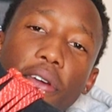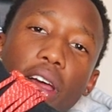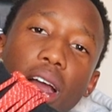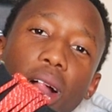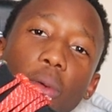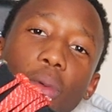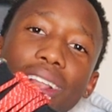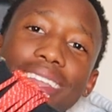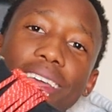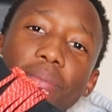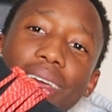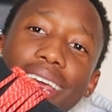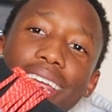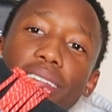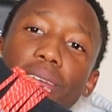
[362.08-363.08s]
Pharrell
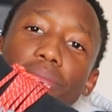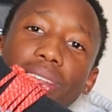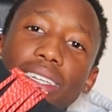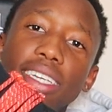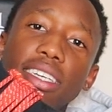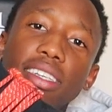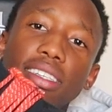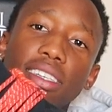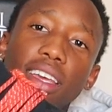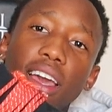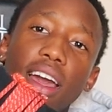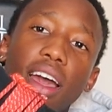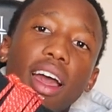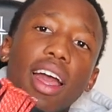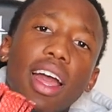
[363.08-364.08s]
William NMDs
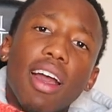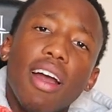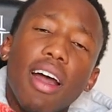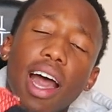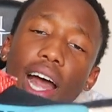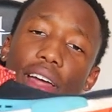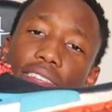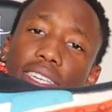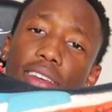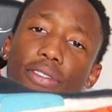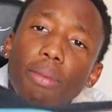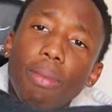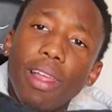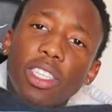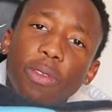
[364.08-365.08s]
here. These are
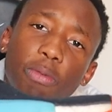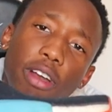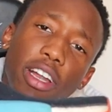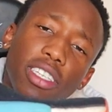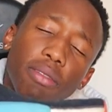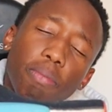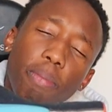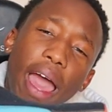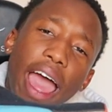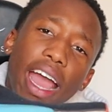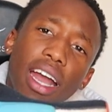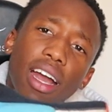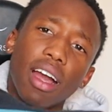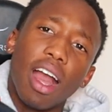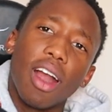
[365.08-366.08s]
from the Inspiration
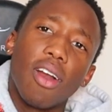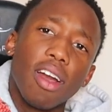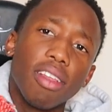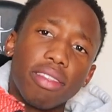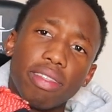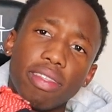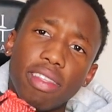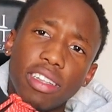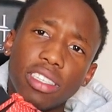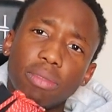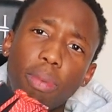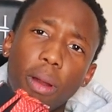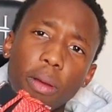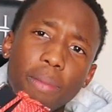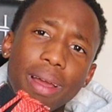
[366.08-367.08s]
Pack. This is
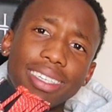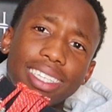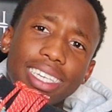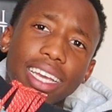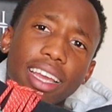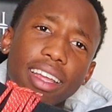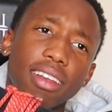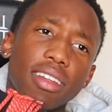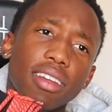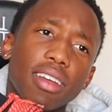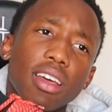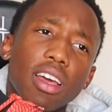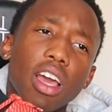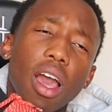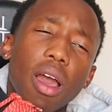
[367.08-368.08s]
probably my second
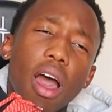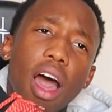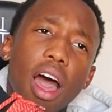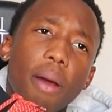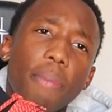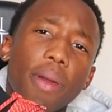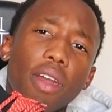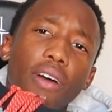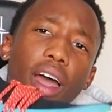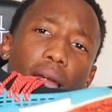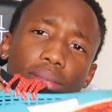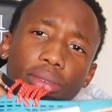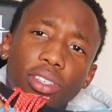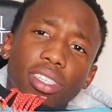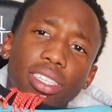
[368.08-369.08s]
pair of
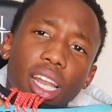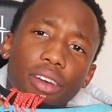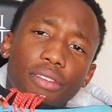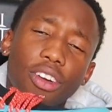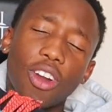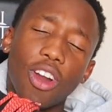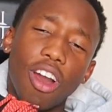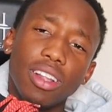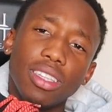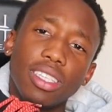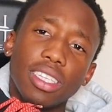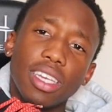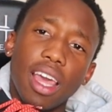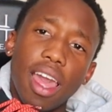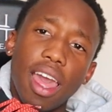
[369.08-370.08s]
hype shoes that I ever
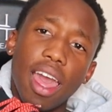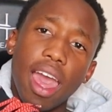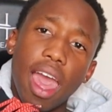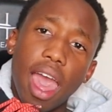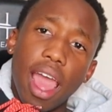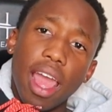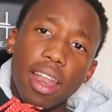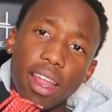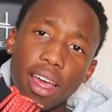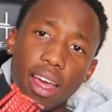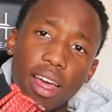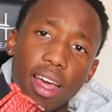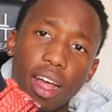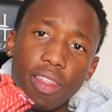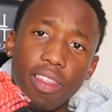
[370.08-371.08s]
got. And
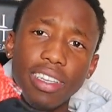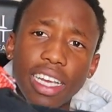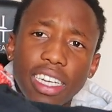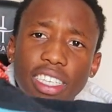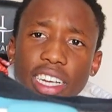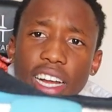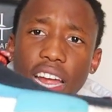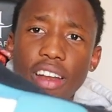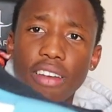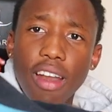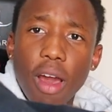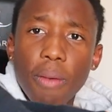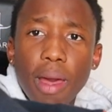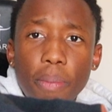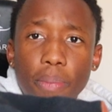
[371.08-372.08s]
these are actually kind of
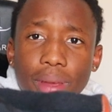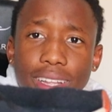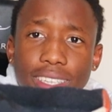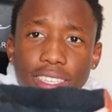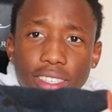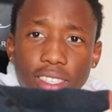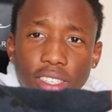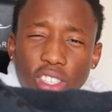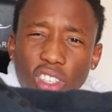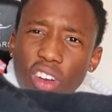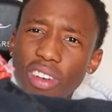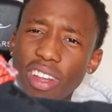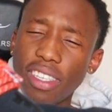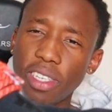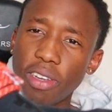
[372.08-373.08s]
now my beaters. You
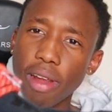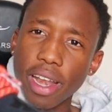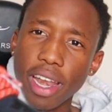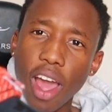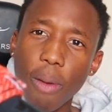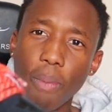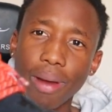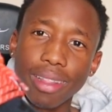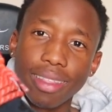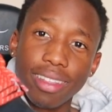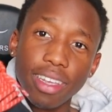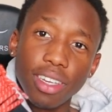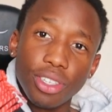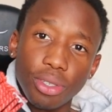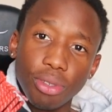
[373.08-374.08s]
can't really see right now, but
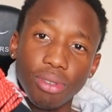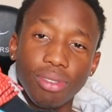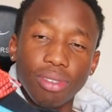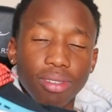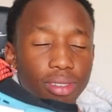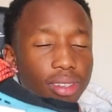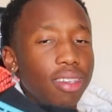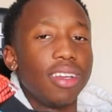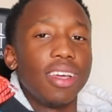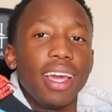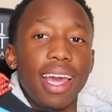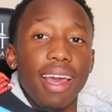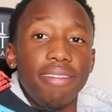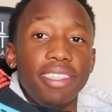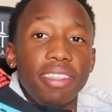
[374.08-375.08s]
these shoes
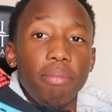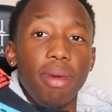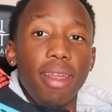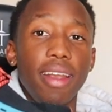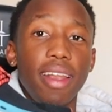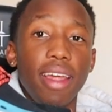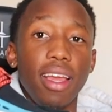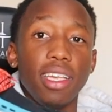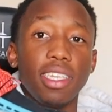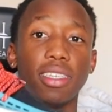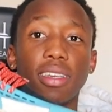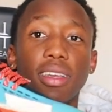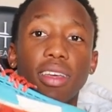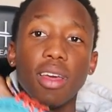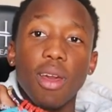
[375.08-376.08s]
have seen better days.